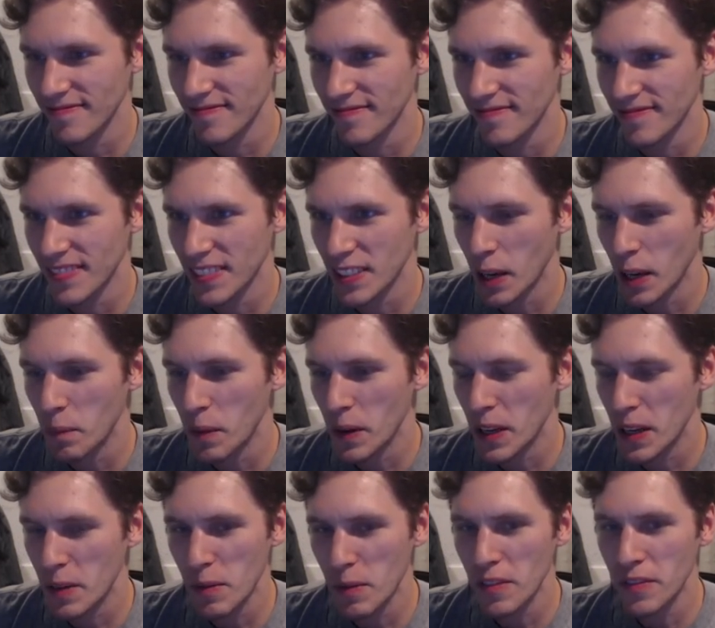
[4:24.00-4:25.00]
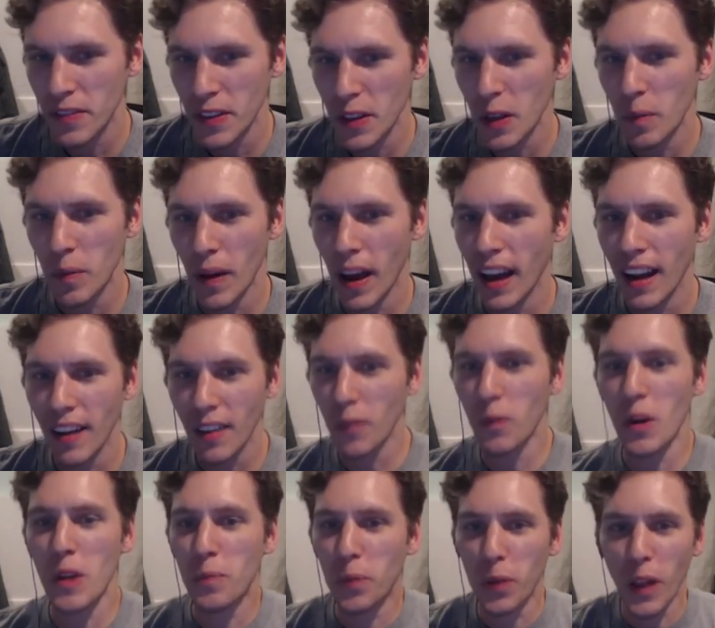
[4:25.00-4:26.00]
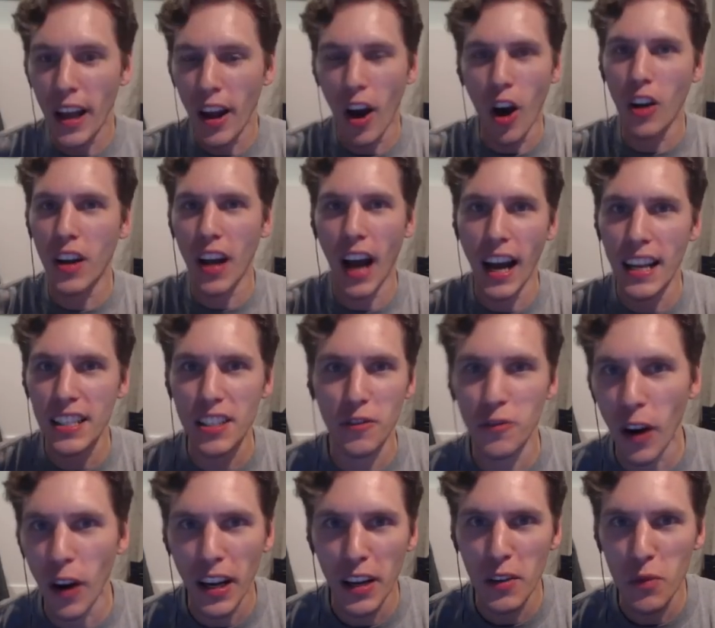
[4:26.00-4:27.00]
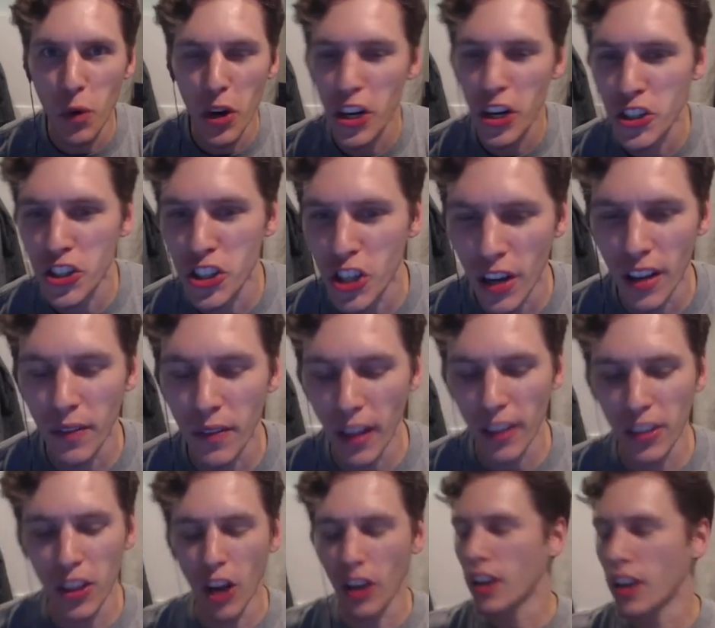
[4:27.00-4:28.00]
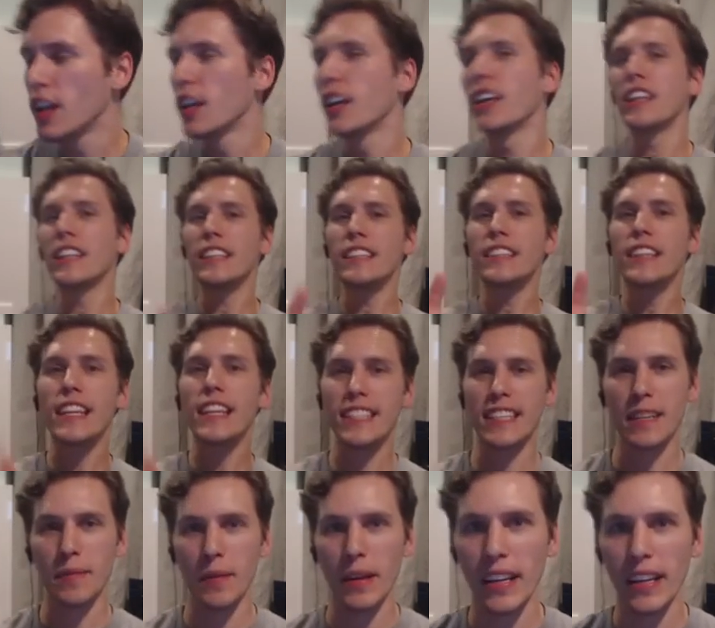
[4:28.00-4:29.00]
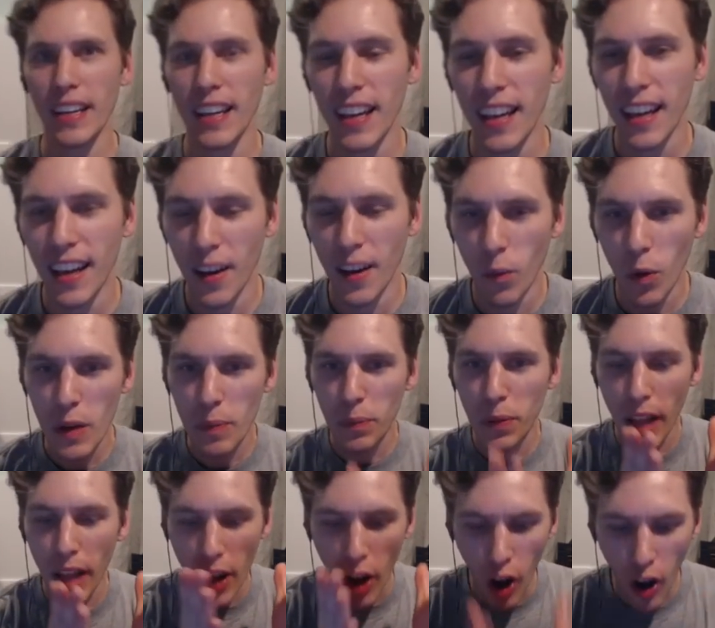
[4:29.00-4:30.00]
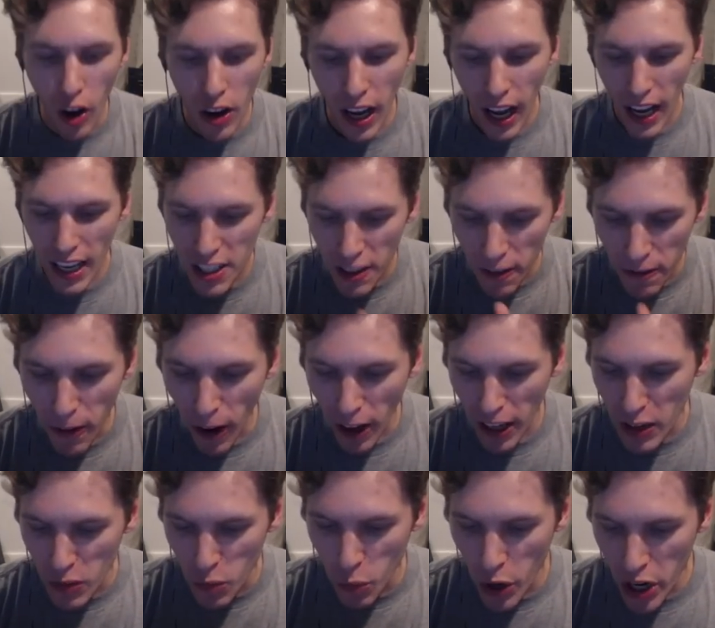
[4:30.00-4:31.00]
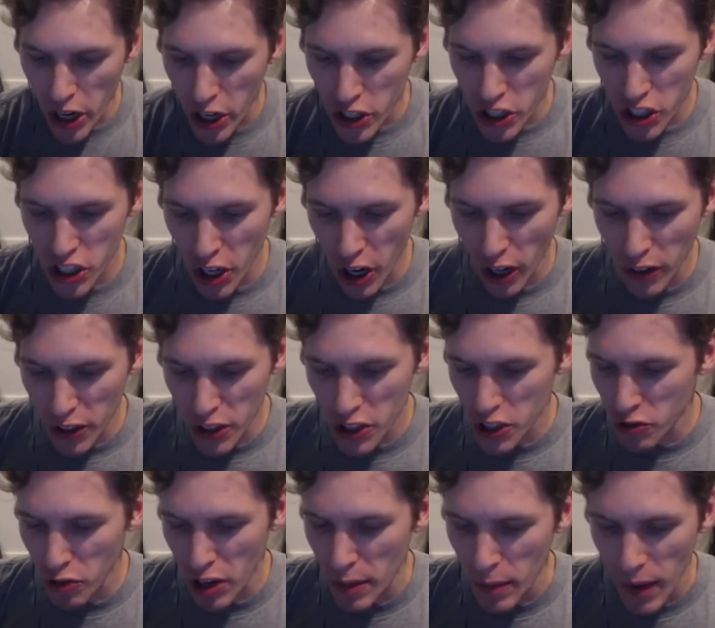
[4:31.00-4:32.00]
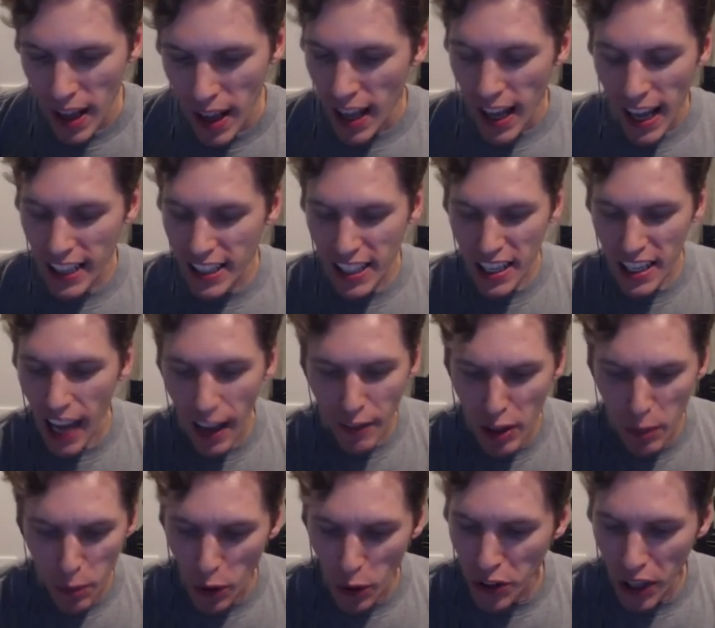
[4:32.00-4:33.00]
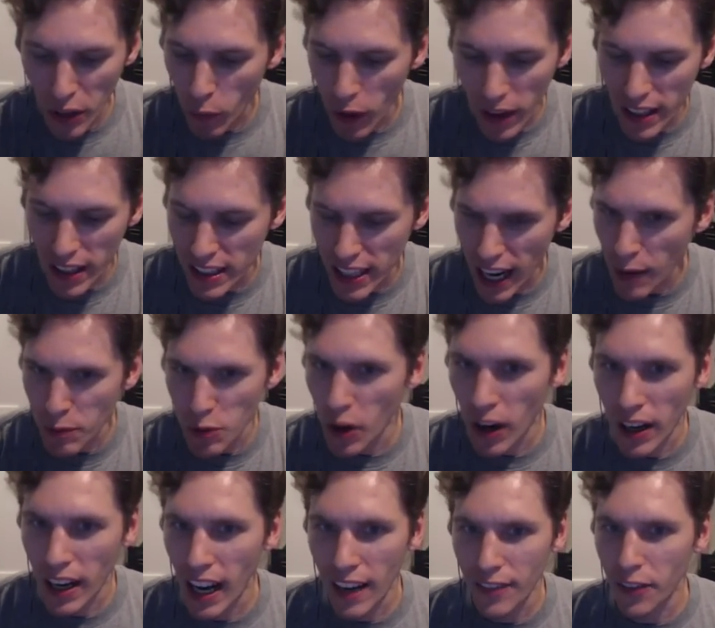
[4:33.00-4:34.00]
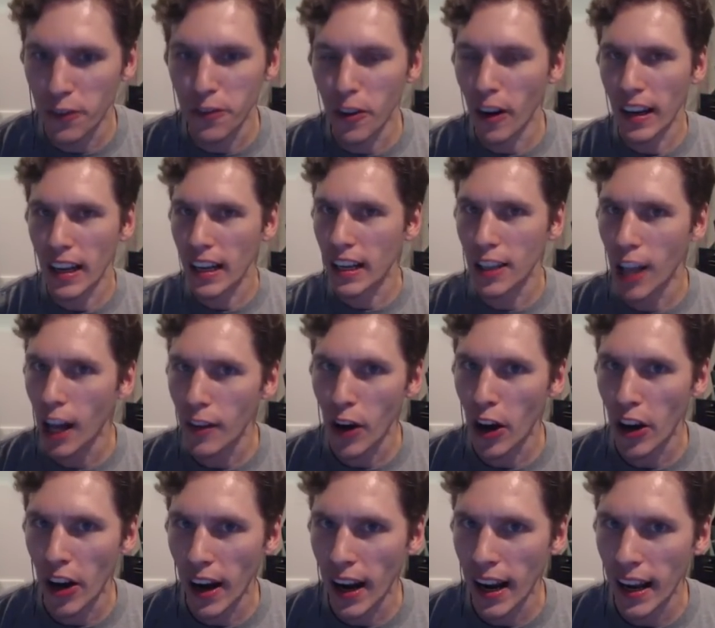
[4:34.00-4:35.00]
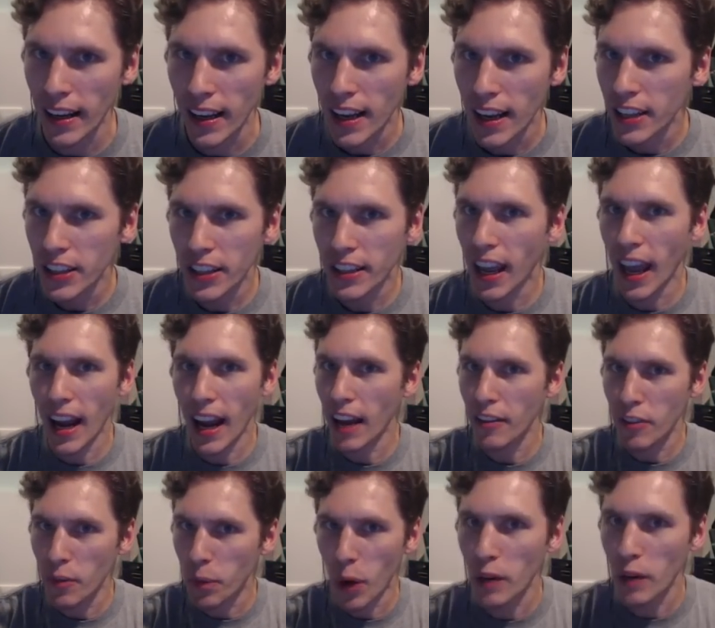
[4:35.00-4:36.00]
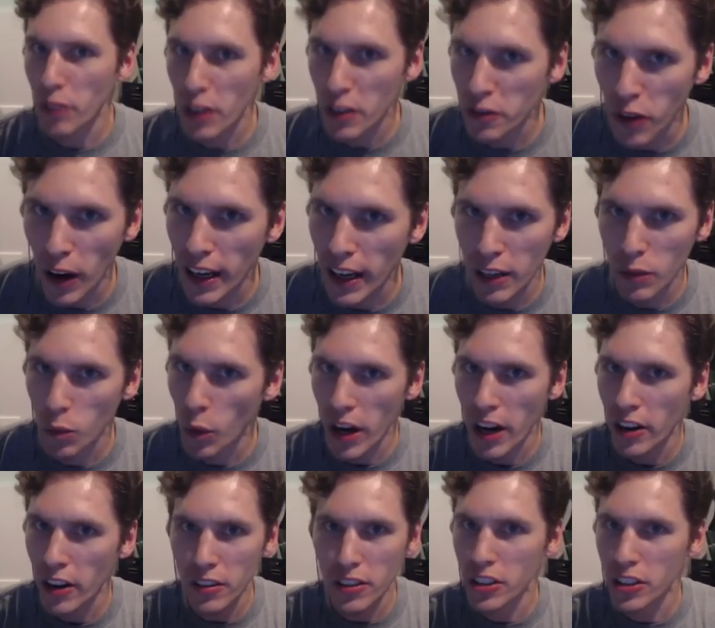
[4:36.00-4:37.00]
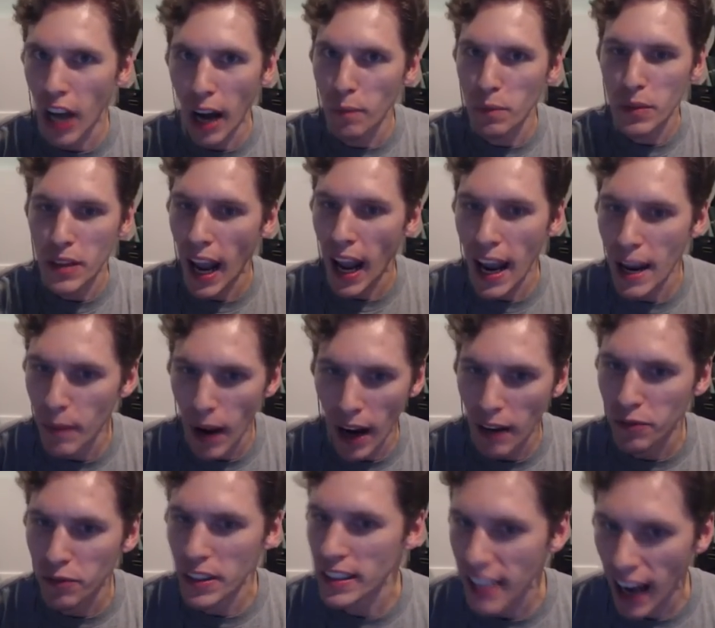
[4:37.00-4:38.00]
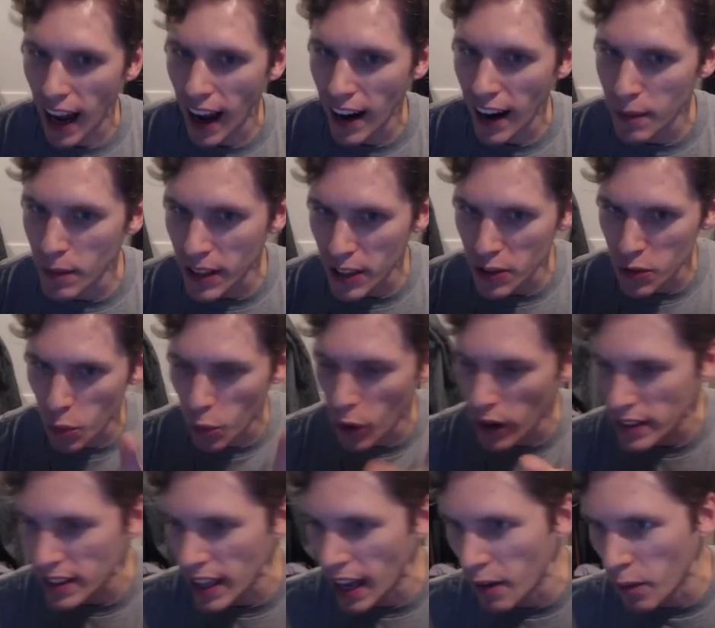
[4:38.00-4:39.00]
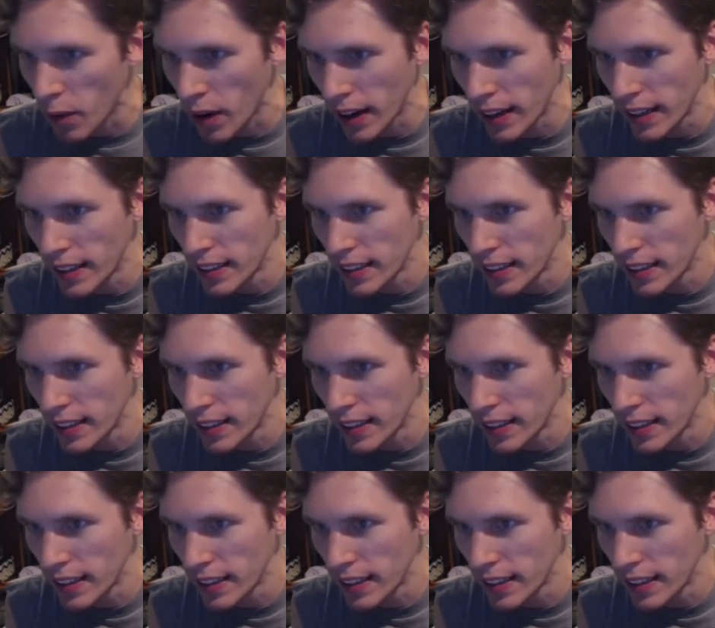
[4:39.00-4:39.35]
Stop making me feel bad. Oh, we play all kinds of fucking weird shit. Look, listen to me. We play all kinds of fucking weird shit on this stream. It's inevitable that one of the times we're not gonna have a fucking glove on our hand. You can't have a perfect fucking weird dumb game every time. It doesn't work that way.